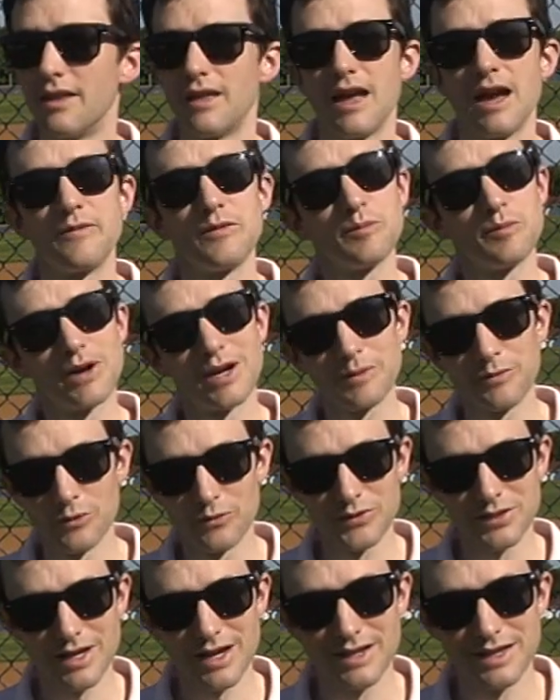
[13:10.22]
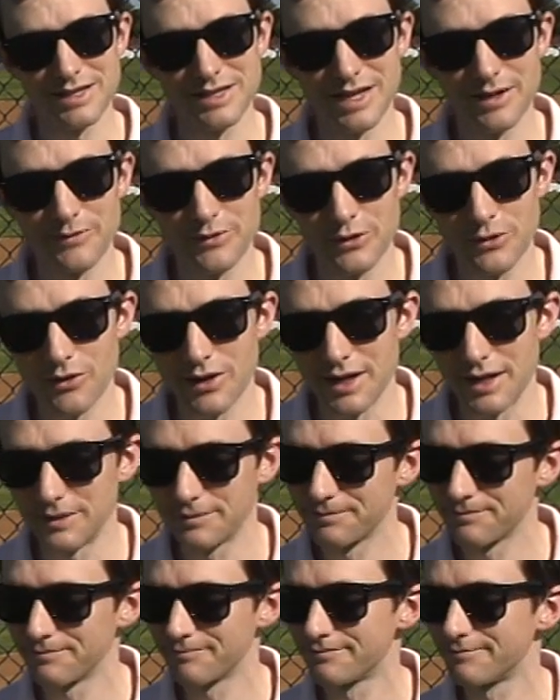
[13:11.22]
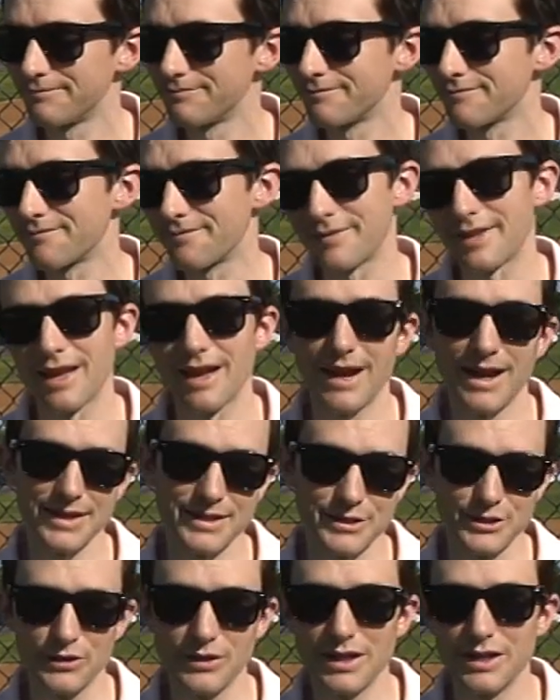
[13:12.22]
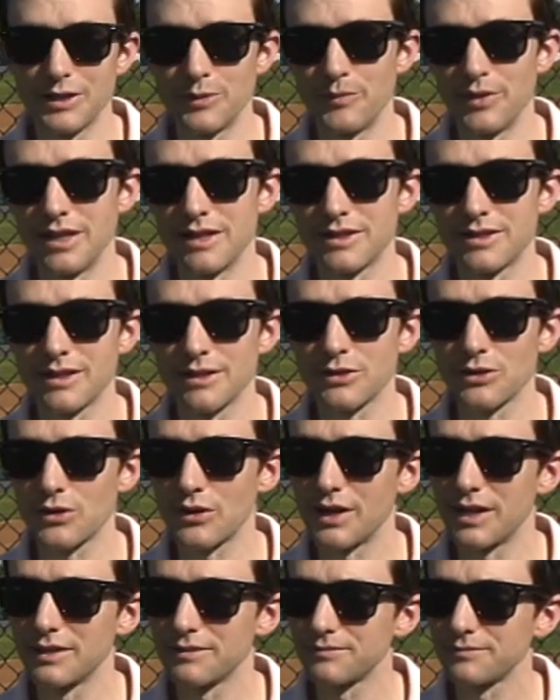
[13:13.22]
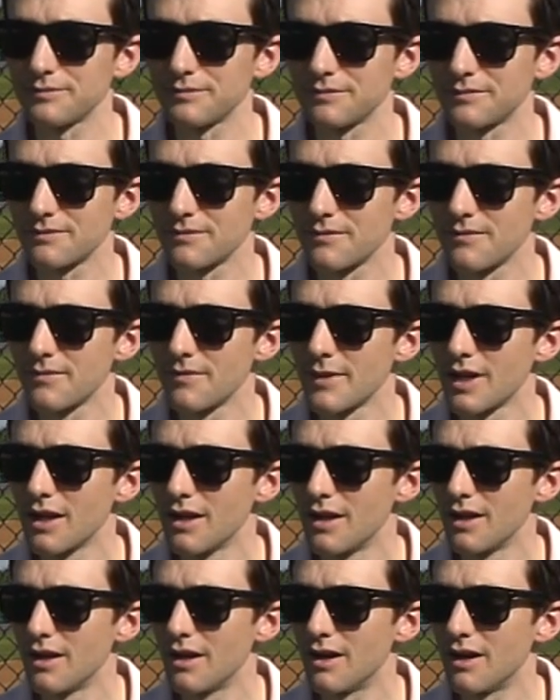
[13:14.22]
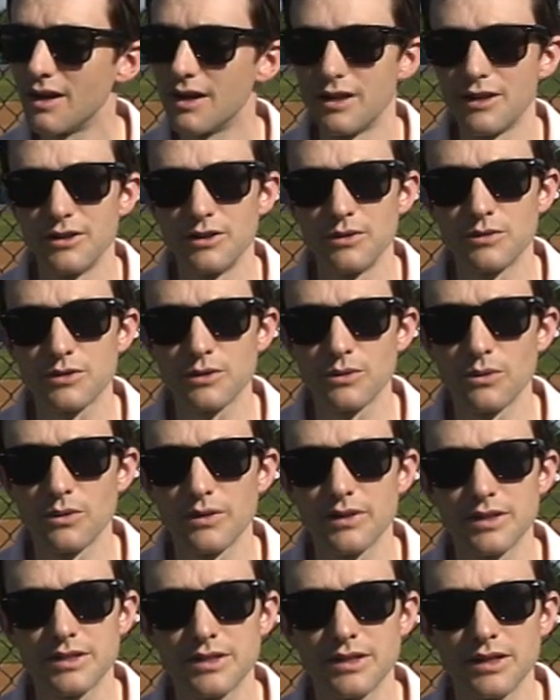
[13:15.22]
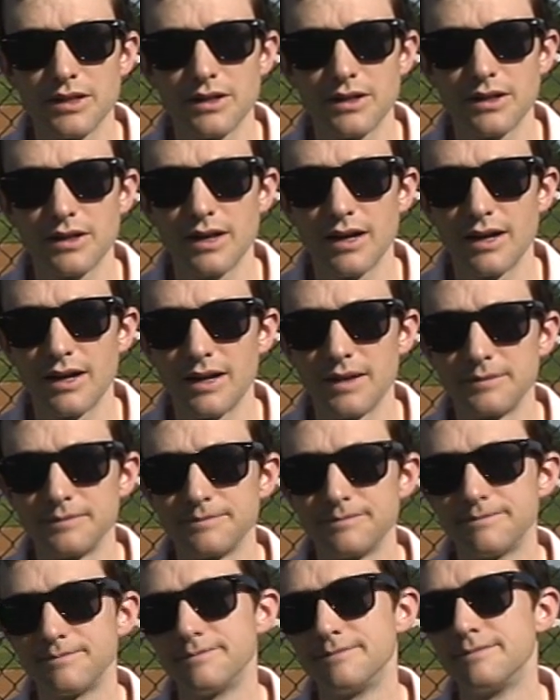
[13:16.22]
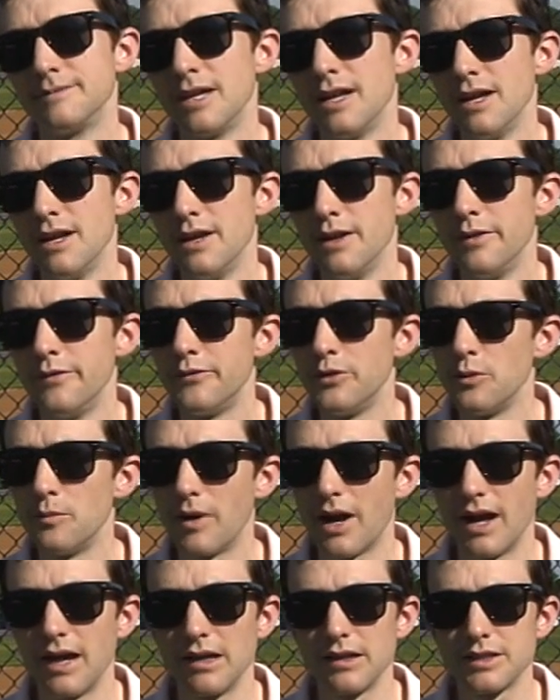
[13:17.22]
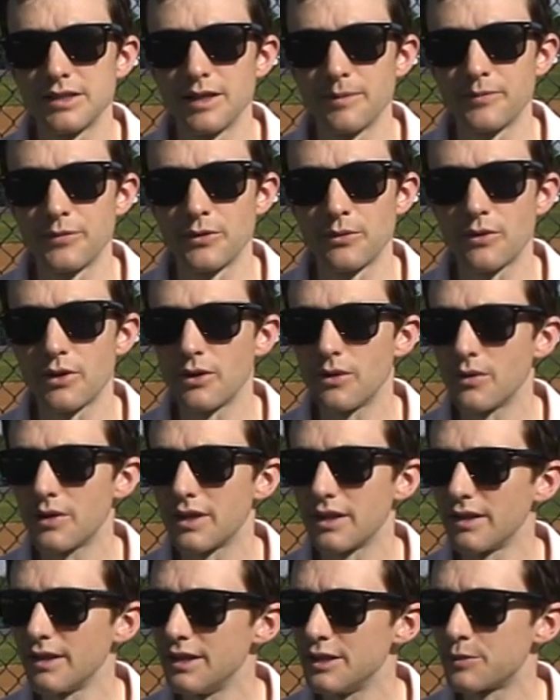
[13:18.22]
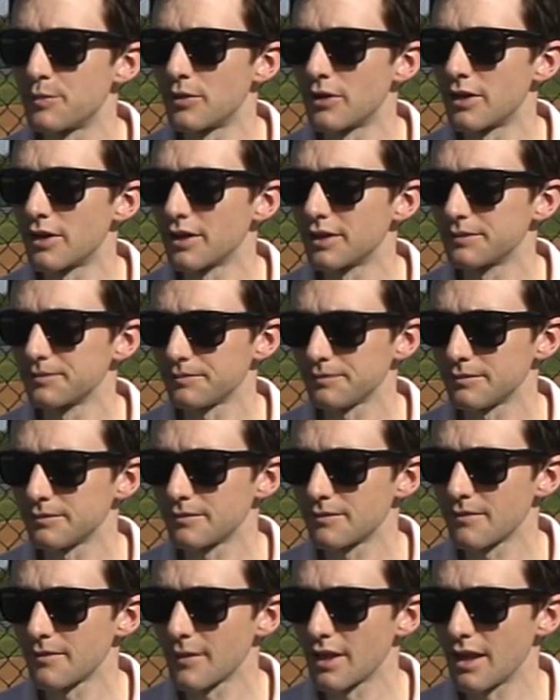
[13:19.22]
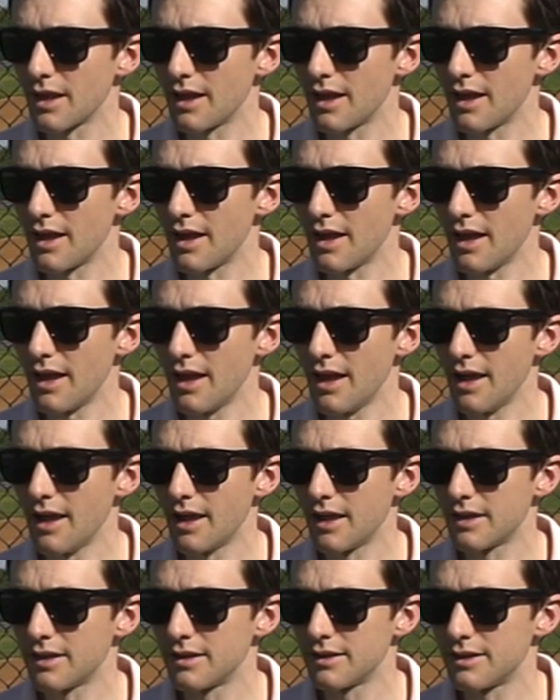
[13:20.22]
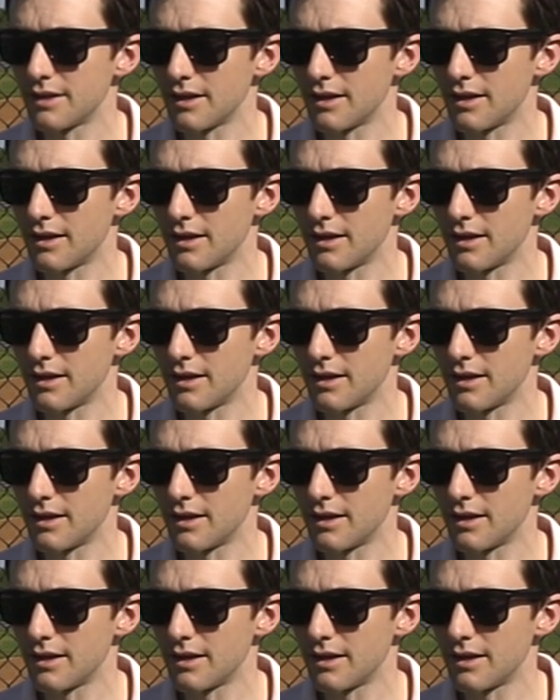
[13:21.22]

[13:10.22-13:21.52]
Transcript: Everybody moves on to 7th grade. I still get to be in 6th grade. New school this year, a few miles up the road in Leesburg, and